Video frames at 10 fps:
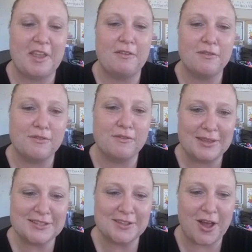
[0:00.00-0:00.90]
it
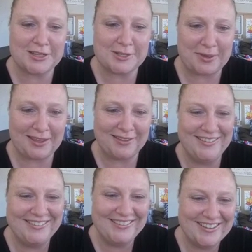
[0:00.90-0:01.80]
means a lot to me.
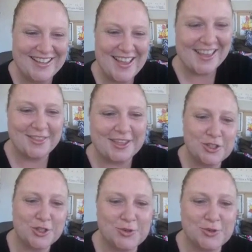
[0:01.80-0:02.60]
They